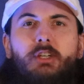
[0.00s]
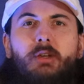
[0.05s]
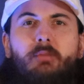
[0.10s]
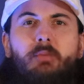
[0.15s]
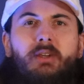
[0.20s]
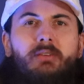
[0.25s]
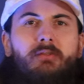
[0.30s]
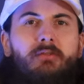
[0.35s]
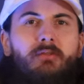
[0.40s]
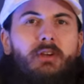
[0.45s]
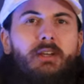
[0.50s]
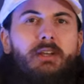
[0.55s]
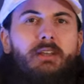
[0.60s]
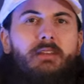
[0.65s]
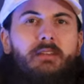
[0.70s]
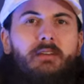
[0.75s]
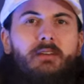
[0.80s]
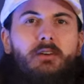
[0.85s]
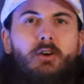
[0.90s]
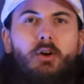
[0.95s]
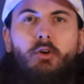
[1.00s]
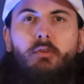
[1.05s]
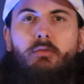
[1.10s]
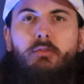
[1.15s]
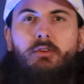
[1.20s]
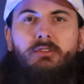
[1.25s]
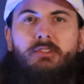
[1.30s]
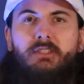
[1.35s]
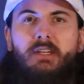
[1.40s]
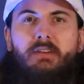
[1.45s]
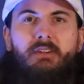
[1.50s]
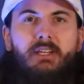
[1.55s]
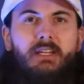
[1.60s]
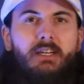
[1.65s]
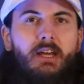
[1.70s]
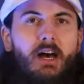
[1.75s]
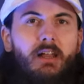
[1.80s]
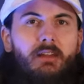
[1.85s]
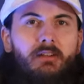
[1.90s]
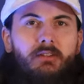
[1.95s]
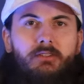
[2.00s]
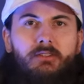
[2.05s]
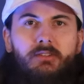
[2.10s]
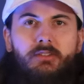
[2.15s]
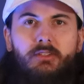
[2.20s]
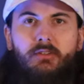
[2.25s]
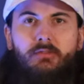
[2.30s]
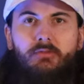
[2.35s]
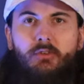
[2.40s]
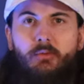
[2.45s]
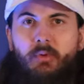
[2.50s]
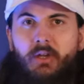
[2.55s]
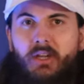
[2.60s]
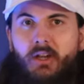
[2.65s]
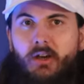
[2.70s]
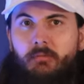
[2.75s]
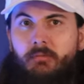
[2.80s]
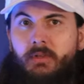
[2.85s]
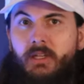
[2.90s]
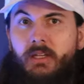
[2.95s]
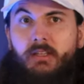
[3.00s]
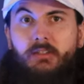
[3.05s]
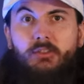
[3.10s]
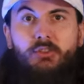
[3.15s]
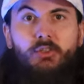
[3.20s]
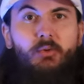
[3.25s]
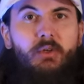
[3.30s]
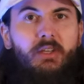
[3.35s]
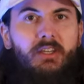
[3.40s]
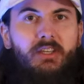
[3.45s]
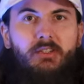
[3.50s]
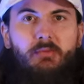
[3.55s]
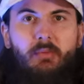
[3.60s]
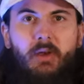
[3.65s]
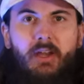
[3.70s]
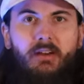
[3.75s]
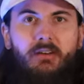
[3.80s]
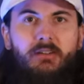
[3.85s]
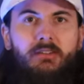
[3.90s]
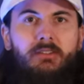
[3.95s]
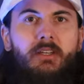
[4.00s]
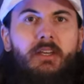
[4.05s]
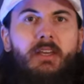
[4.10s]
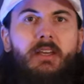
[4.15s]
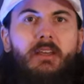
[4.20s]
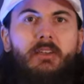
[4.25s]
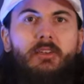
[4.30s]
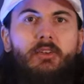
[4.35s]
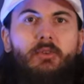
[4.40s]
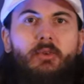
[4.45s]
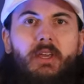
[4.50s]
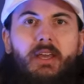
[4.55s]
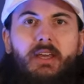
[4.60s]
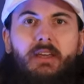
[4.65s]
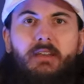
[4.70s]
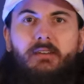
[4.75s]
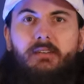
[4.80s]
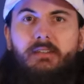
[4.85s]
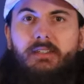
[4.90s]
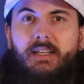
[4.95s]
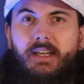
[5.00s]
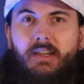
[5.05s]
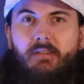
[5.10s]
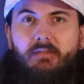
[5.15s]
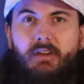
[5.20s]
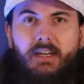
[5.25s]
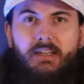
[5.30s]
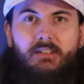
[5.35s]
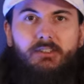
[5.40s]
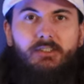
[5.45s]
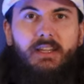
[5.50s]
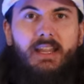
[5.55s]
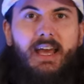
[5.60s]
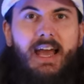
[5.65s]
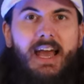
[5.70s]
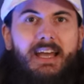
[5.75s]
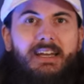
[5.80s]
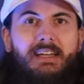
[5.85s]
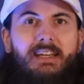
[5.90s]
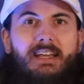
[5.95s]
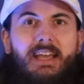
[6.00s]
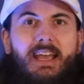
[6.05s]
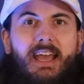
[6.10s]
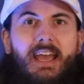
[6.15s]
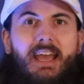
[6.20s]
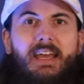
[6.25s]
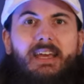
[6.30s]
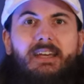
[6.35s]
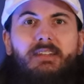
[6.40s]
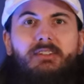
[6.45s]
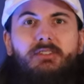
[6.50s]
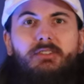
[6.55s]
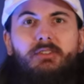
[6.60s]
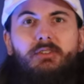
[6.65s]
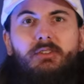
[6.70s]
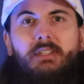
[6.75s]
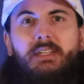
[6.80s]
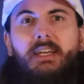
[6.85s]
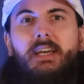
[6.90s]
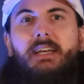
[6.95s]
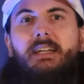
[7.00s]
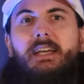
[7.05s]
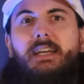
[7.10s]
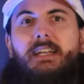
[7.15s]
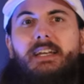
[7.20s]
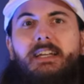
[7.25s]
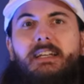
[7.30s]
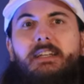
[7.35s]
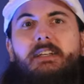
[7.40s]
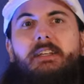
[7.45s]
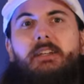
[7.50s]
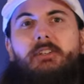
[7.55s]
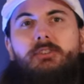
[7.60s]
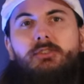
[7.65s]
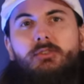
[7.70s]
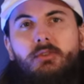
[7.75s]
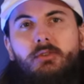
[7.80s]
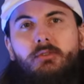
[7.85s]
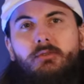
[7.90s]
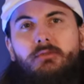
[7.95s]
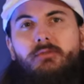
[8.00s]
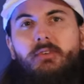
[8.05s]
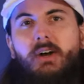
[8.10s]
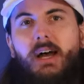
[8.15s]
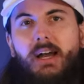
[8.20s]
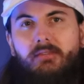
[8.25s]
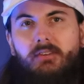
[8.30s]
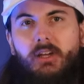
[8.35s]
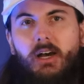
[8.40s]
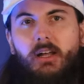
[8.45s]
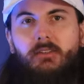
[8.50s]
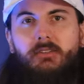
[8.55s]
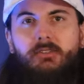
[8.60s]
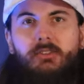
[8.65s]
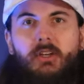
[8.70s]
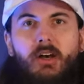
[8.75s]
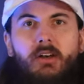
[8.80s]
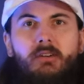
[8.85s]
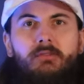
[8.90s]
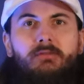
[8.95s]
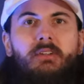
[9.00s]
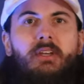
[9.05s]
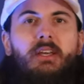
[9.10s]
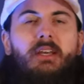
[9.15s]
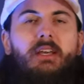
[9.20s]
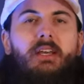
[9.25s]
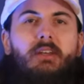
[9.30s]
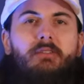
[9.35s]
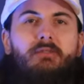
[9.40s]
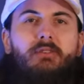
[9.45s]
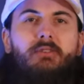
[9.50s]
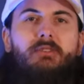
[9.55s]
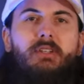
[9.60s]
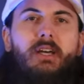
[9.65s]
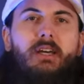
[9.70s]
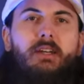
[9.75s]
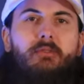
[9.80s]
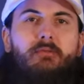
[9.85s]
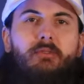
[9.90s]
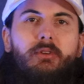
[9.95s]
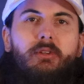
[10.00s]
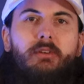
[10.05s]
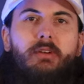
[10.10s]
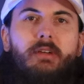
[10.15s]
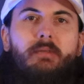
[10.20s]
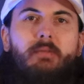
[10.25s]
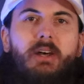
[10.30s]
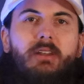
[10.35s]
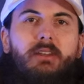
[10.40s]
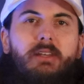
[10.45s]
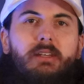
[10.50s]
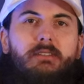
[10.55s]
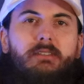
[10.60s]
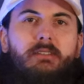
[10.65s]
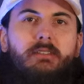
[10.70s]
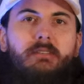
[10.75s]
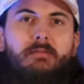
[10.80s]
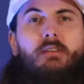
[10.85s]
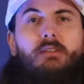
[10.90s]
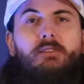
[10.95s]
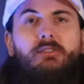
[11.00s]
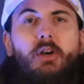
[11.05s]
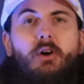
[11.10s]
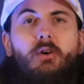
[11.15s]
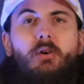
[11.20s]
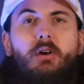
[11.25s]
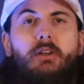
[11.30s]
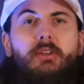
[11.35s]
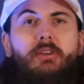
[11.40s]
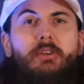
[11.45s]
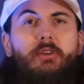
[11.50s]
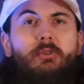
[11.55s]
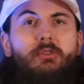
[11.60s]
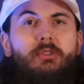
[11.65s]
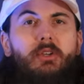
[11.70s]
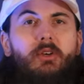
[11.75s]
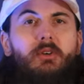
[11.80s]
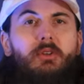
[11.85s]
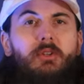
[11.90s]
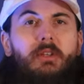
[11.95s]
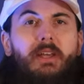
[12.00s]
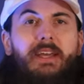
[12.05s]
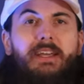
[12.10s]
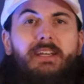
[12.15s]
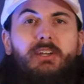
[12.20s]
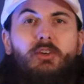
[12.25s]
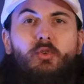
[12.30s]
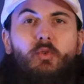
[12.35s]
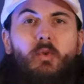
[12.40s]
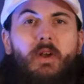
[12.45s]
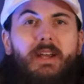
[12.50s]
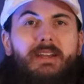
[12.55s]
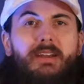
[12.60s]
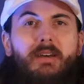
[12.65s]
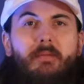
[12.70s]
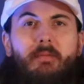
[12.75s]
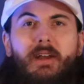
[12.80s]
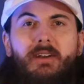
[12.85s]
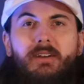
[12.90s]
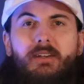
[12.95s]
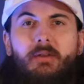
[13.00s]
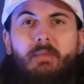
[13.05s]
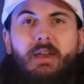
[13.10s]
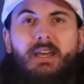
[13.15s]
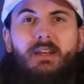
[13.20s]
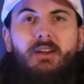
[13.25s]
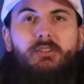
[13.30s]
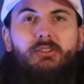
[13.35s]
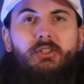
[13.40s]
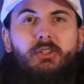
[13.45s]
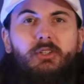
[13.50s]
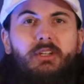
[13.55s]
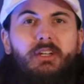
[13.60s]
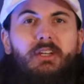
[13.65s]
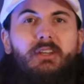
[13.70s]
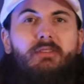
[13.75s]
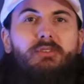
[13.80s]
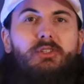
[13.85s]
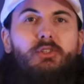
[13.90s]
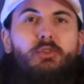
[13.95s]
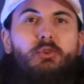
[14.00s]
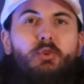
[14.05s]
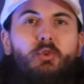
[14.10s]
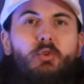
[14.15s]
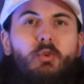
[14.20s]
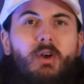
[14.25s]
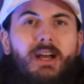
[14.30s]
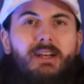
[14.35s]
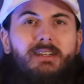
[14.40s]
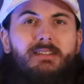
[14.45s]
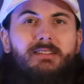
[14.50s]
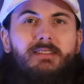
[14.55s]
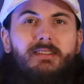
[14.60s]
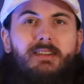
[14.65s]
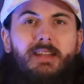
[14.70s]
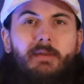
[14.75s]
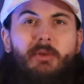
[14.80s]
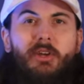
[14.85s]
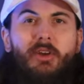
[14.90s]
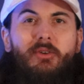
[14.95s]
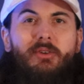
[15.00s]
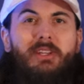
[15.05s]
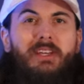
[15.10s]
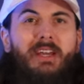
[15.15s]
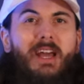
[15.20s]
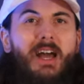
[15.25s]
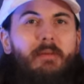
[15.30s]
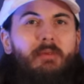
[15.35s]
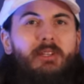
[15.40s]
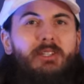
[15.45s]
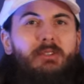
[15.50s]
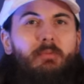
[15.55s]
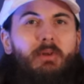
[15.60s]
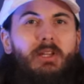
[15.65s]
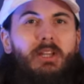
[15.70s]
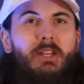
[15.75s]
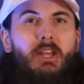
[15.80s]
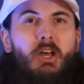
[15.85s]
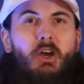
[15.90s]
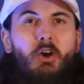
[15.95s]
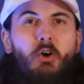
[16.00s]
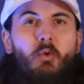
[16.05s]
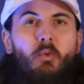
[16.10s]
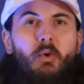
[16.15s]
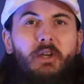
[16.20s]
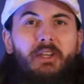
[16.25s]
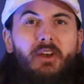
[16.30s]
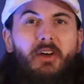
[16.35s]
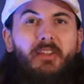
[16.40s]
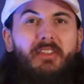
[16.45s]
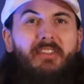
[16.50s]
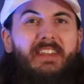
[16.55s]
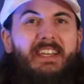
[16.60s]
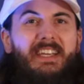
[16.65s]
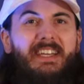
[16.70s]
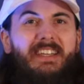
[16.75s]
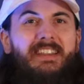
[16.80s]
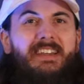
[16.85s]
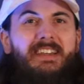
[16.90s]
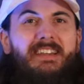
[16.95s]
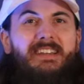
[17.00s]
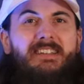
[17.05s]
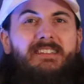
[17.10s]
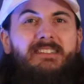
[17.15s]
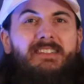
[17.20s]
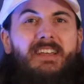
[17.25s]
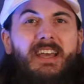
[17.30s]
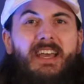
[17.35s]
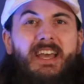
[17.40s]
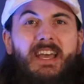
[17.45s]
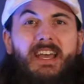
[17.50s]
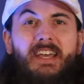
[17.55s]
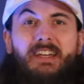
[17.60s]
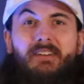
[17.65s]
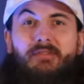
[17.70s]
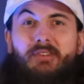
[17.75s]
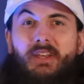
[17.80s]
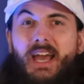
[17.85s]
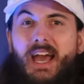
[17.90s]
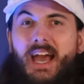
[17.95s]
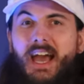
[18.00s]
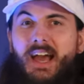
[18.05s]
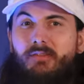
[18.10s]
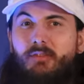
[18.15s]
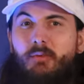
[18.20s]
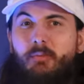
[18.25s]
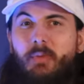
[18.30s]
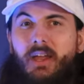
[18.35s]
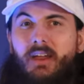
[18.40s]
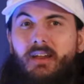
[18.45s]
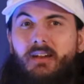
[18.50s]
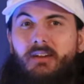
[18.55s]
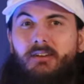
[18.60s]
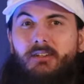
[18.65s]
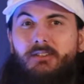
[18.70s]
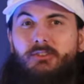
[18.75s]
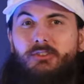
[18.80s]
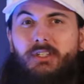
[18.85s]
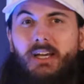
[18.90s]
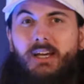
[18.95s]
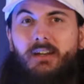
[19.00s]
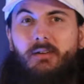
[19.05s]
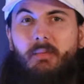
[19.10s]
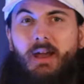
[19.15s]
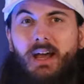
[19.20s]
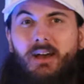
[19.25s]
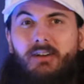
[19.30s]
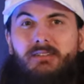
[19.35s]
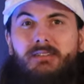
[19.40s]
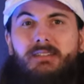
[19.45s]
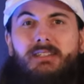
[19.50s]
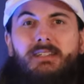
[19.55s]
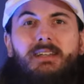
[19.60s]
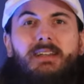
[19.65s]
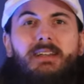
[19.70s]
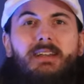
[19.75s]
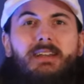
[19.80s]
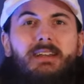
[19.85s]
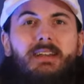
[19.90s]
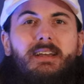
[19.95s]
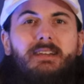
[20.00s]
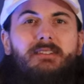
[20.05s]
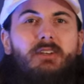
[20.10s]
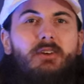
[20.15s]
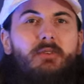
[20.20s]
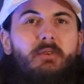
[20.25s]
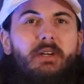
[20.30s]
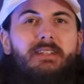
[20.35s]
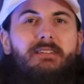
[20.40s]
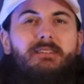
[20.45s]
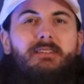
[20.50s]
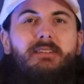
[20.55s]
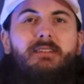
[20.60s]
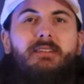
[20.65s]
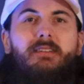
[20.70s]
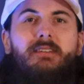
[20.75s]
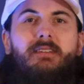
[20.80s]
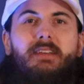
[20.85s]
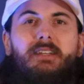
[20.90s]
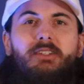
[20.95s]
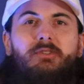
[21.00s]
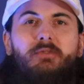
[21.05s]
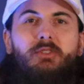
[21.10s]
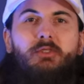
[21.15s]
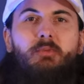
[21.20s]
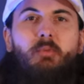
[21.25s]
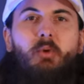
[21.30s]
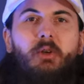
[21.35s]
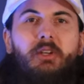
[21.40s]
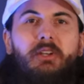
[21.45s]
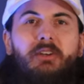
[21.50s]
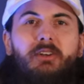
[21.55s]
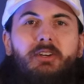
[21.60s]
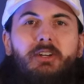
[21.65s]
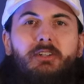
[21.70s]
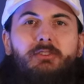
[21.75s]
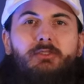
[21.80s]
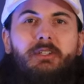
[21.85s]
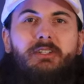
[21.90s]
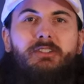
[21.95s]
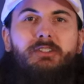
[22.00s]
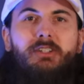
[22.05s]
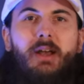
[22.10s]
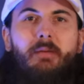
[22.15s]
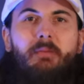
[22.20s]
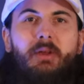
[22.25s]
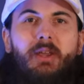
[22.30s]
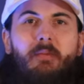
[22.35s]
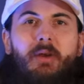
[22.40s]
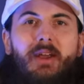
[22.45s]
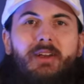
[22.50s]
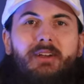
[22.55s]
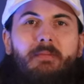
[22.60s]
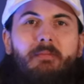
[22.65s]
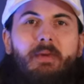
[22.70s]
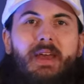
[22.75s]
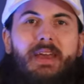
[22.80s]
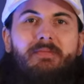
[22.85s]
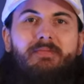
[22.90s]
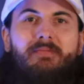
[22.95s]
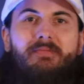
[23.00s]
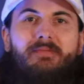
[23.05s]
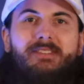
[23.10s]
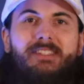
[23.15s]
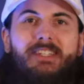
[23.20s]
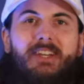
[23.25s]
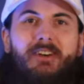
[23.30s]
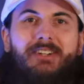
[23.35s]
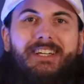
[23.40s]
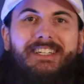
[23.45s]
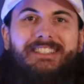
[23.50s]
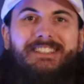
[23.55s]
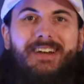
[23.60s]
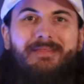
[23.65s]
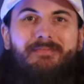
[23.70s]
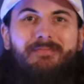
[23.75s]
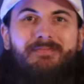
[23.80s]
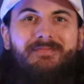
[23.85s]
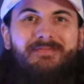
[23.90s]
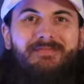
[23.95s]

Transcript: shipping for anything over $70. So if you pick up 2 of these pairs, you can take advantage of that, and you can get an additional $5 off if you sign up for their email list. So NuuSol, a great American-made alternative to Crocs. Let me know in the comments below what y'all think of these, and if you have a pair, shout them out. And as always, thanks for supporting your country and shopping American-made. See y'all next time.